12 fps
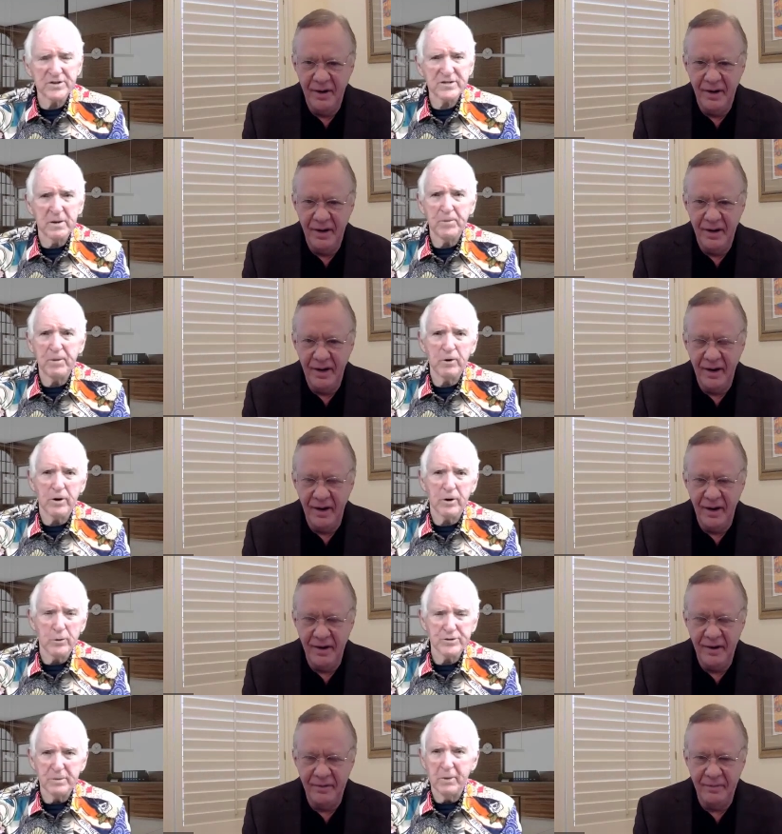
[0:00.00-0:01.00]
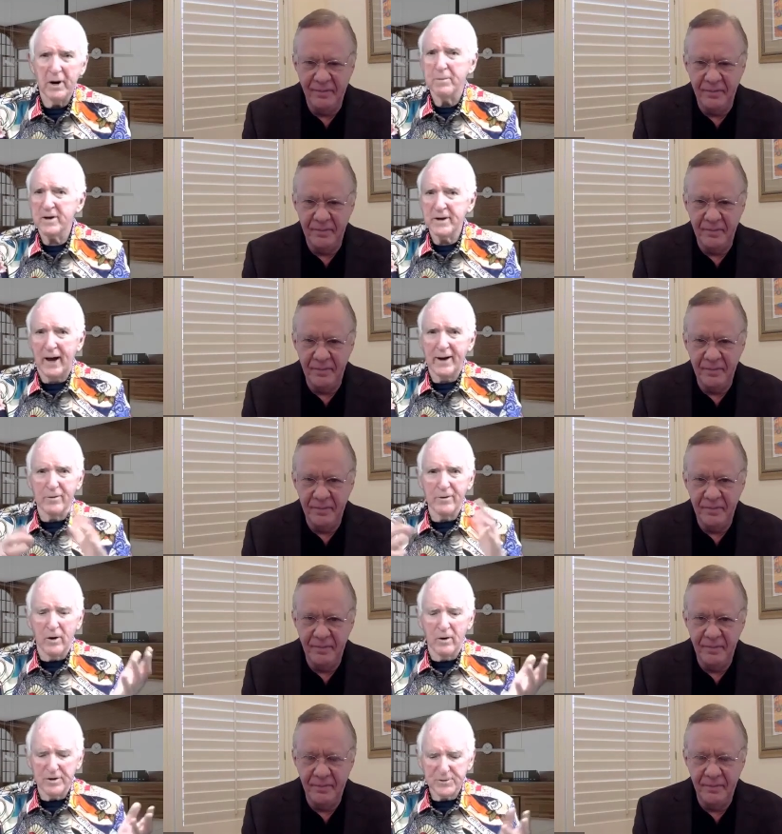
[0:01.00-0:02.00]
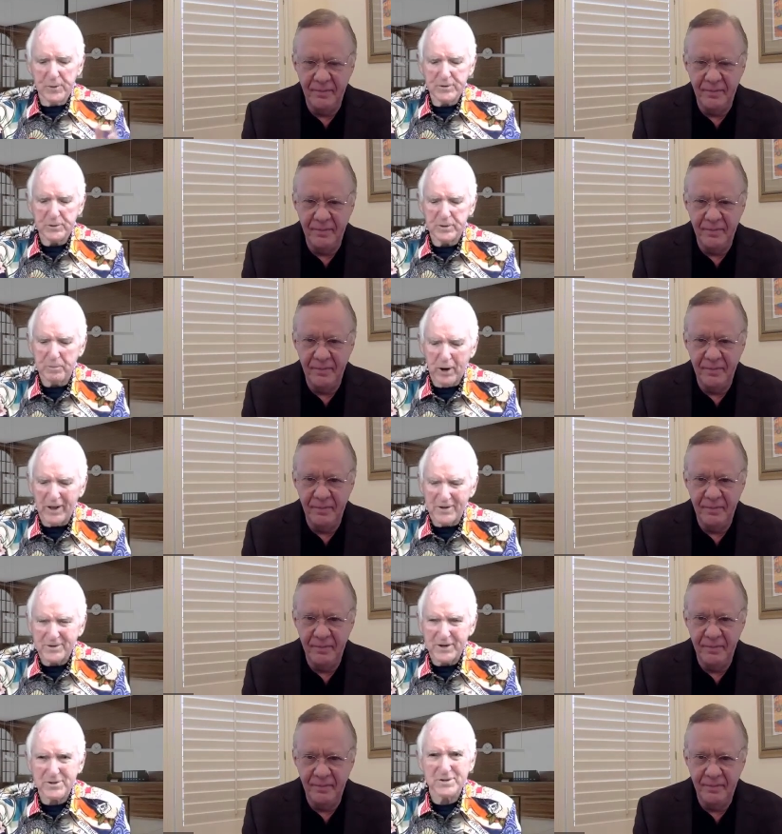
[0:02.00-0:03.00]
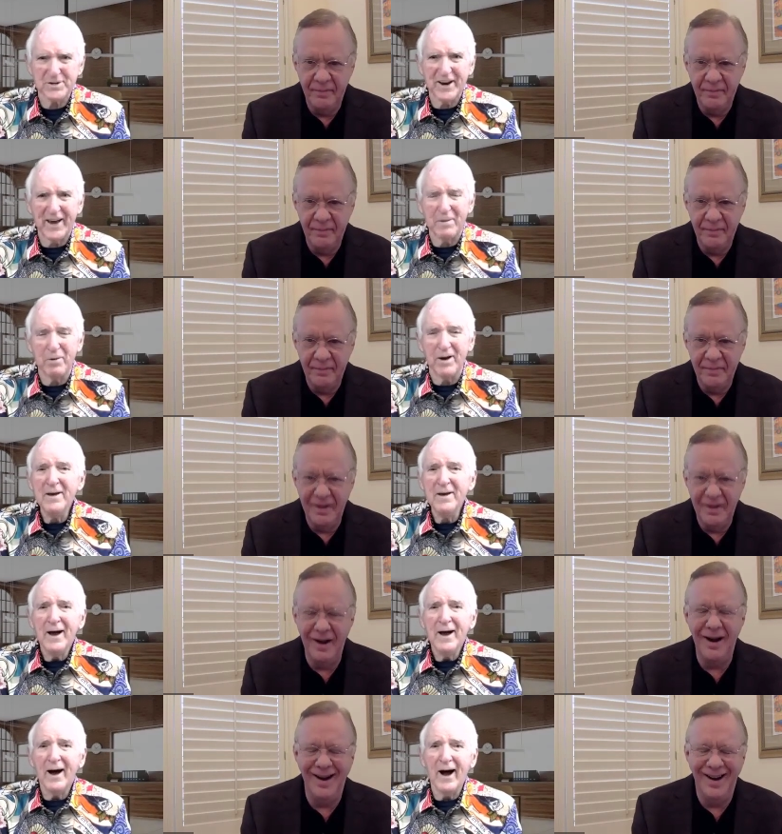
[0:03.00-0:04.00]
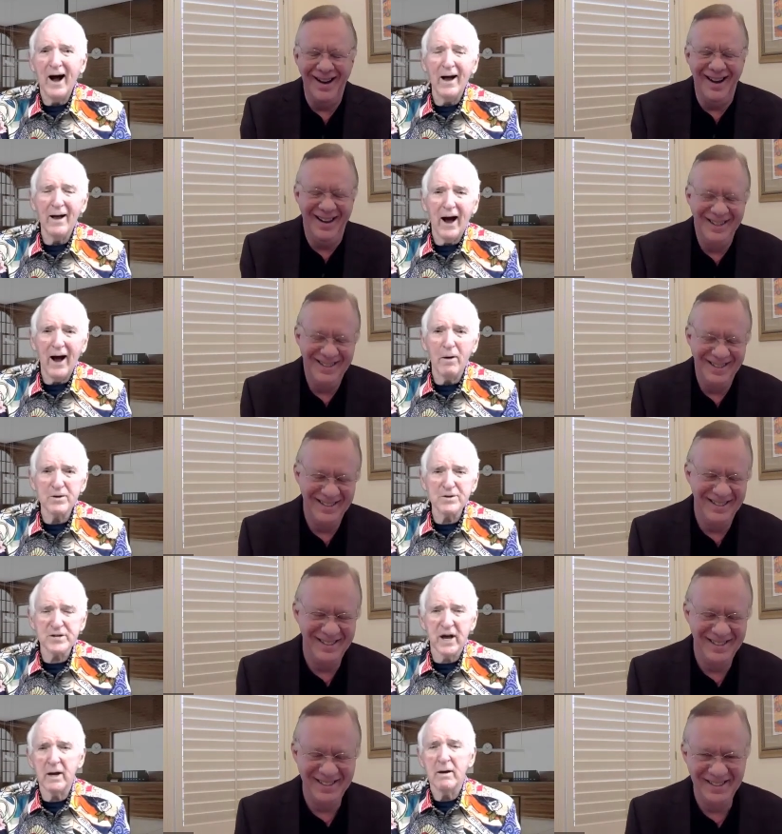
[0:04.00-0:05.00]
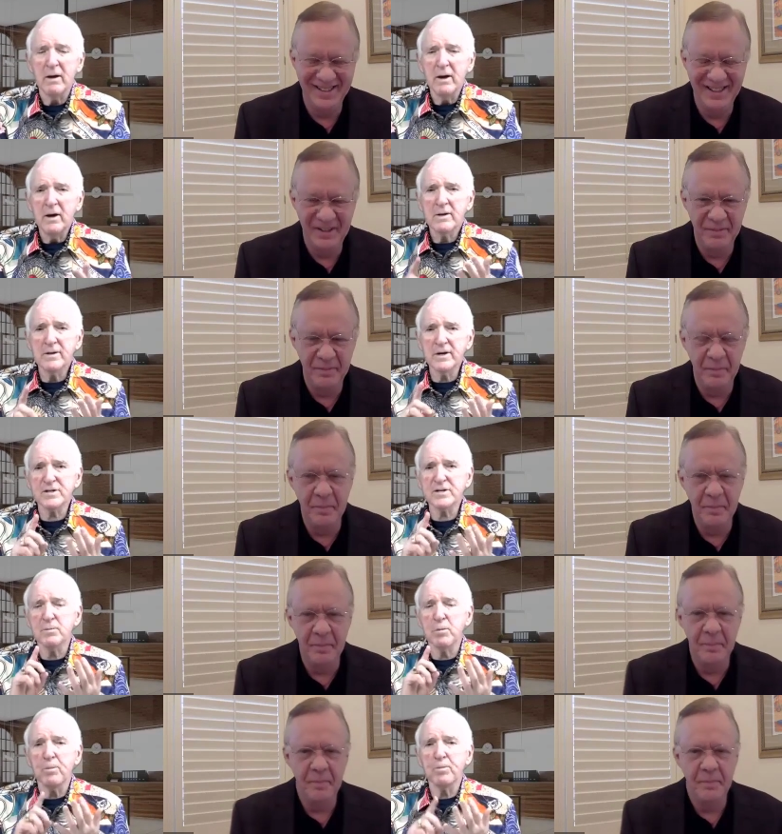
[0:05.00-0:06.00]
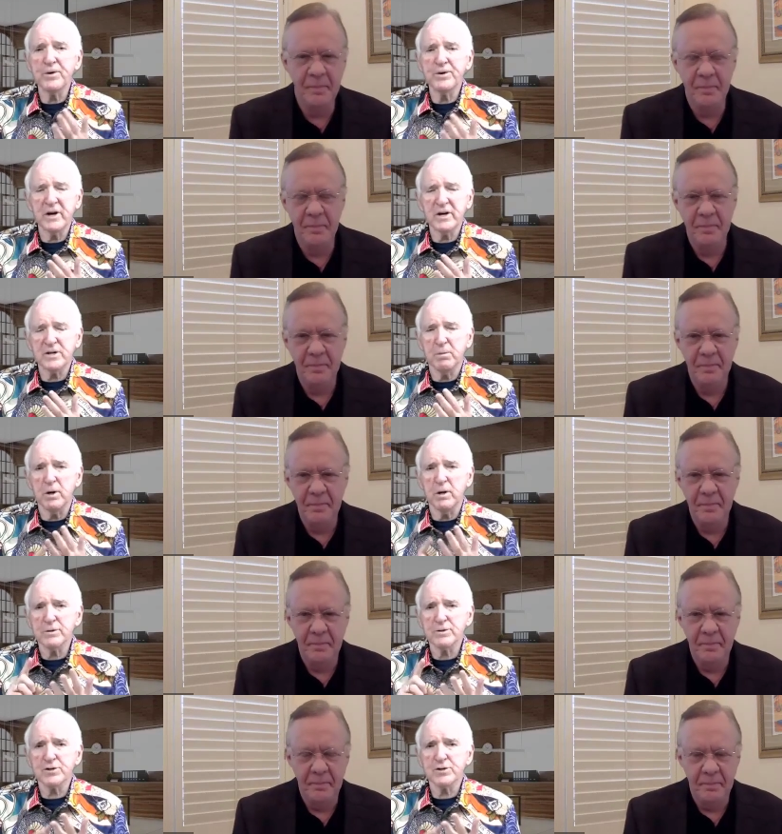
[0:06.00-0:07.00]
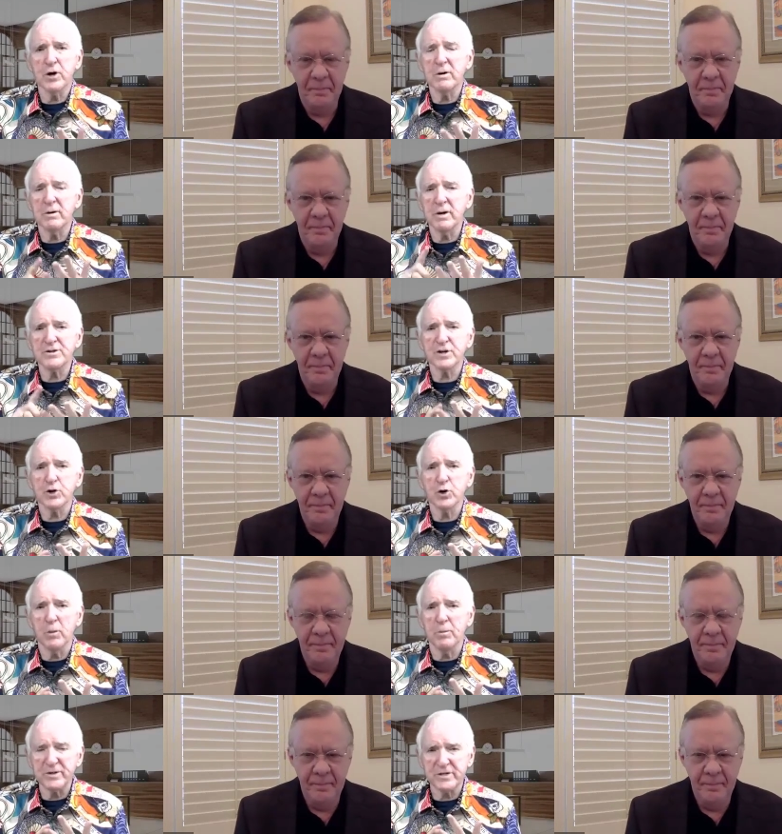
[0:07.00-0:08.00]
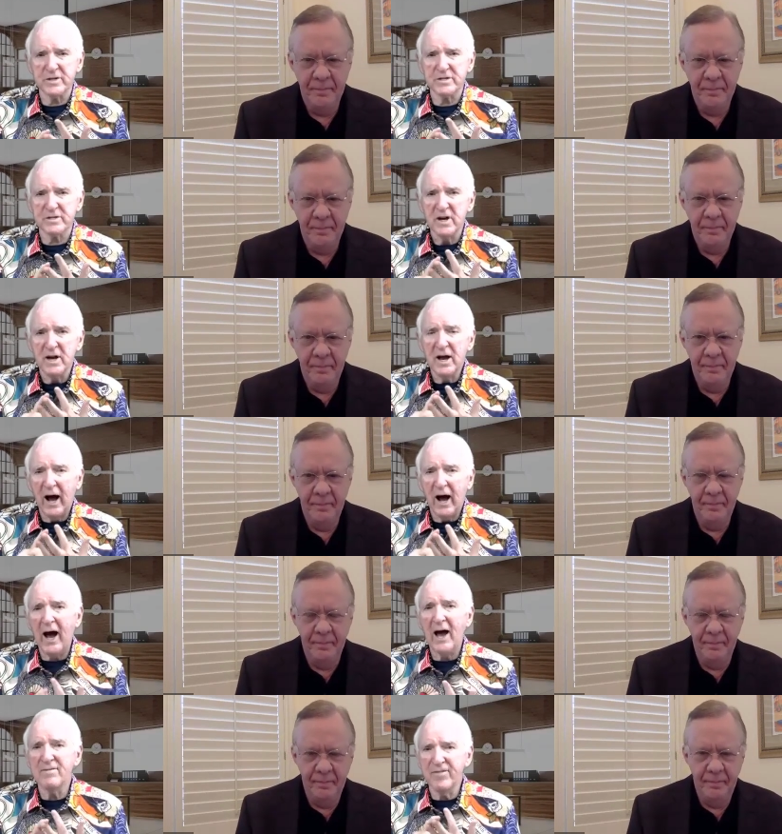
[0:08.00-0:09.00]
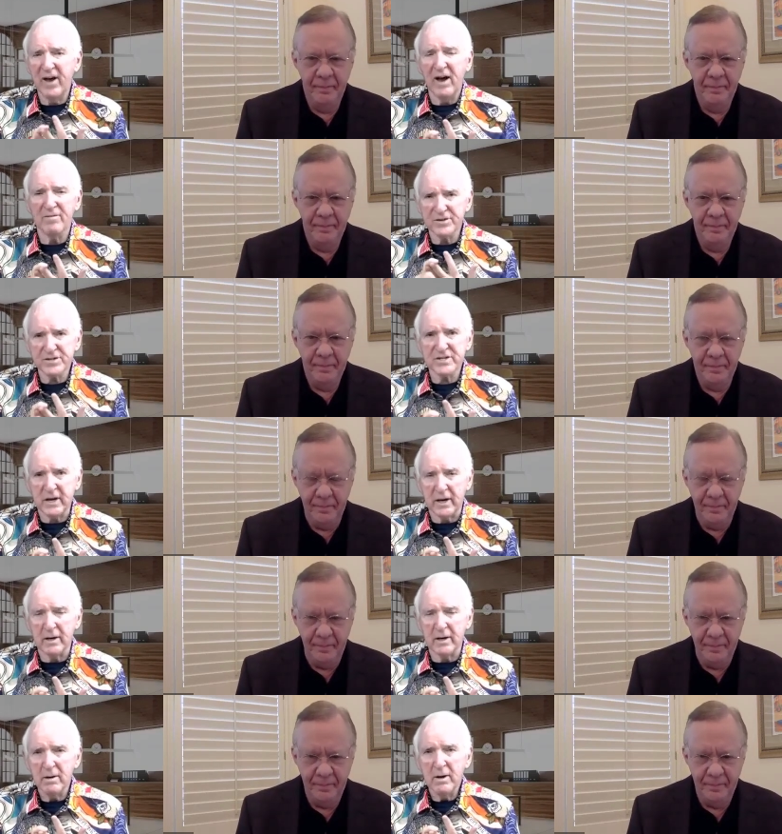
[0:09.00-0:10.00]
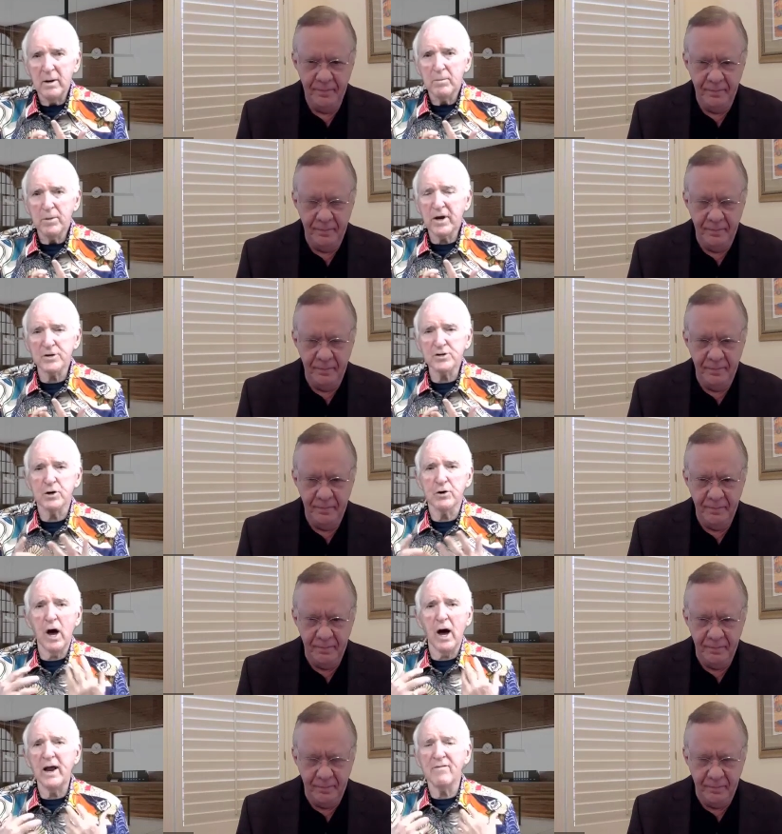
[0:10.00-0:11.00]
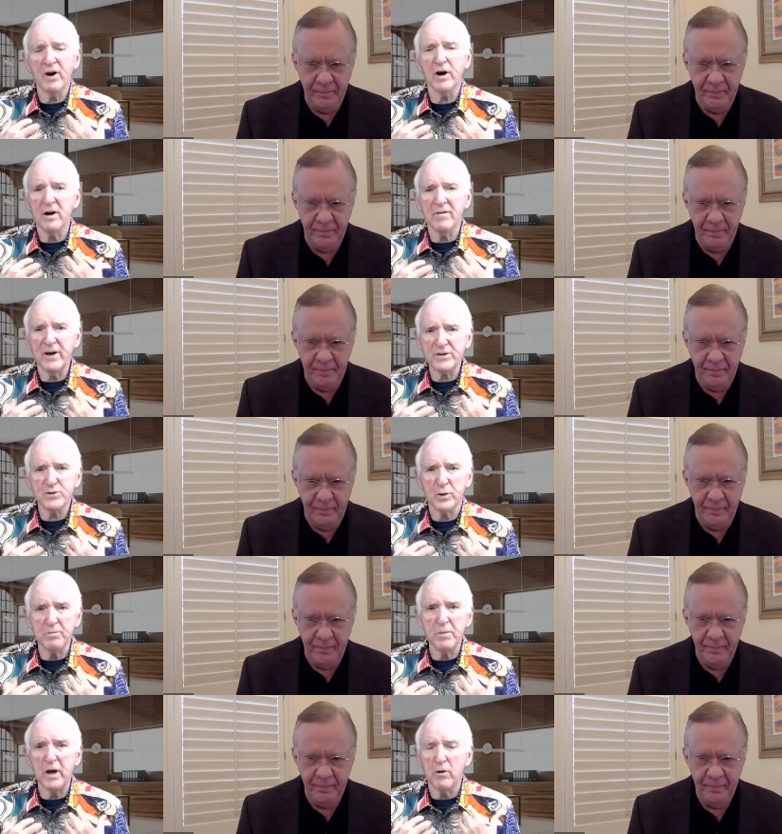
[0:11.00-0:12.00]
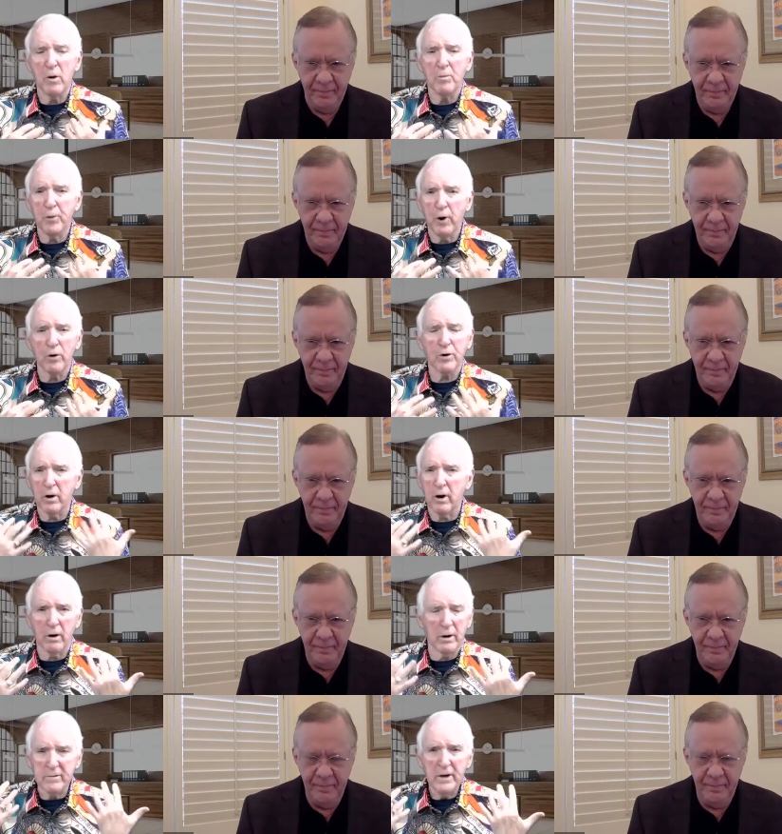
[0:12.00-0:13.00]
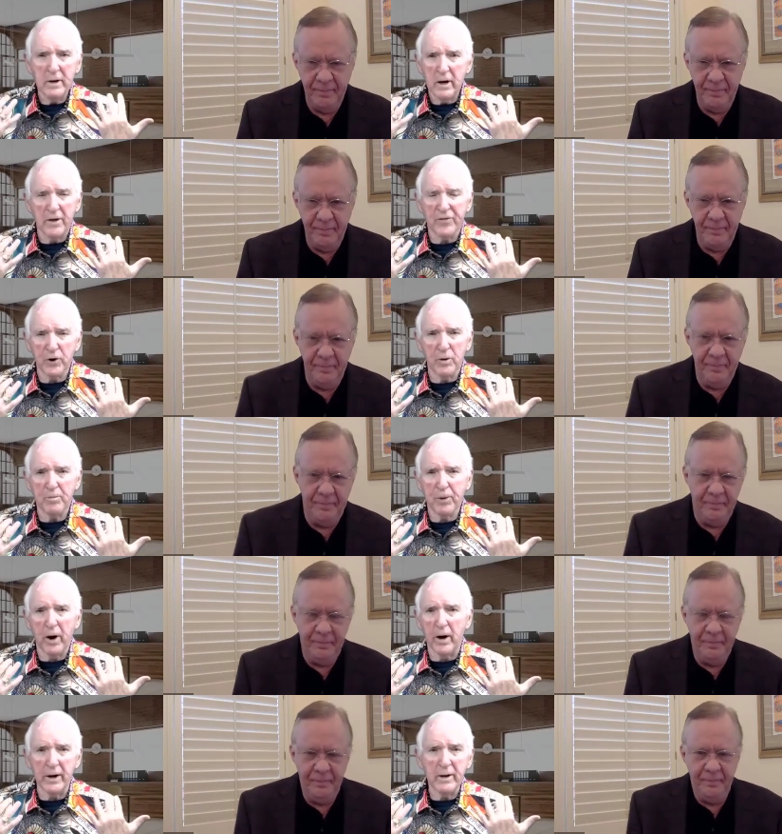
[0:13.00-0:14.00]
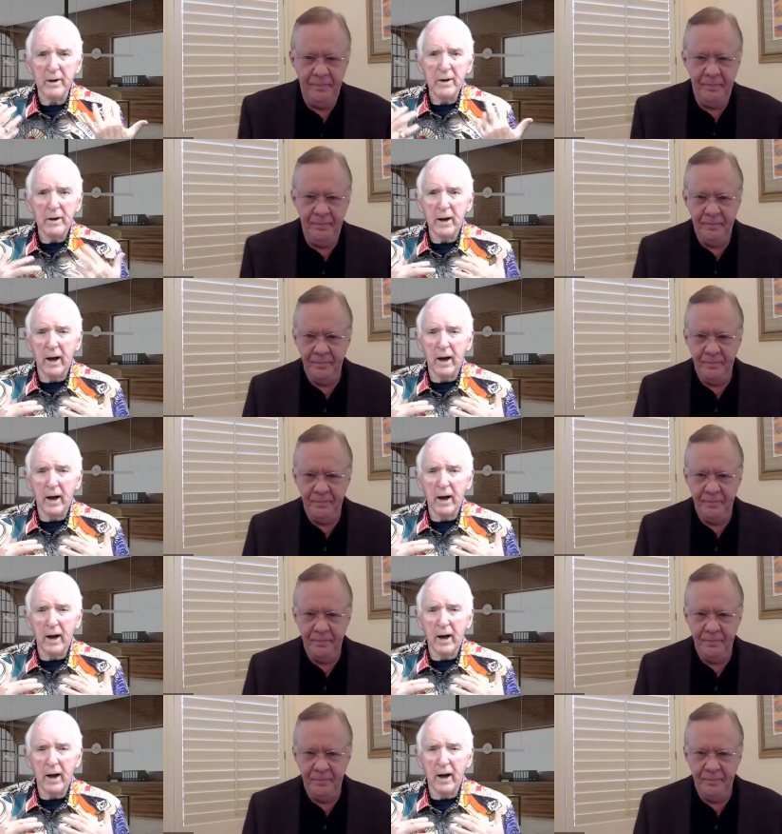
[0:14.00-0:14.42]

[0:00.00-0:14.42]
Speaker 1: we can say people could lose their money because I don't know, especially with the politics of today, but I would say this is the most predictable, certain, and secure business I've ever seen because you're not ever going to invest with me or a broker or a third party.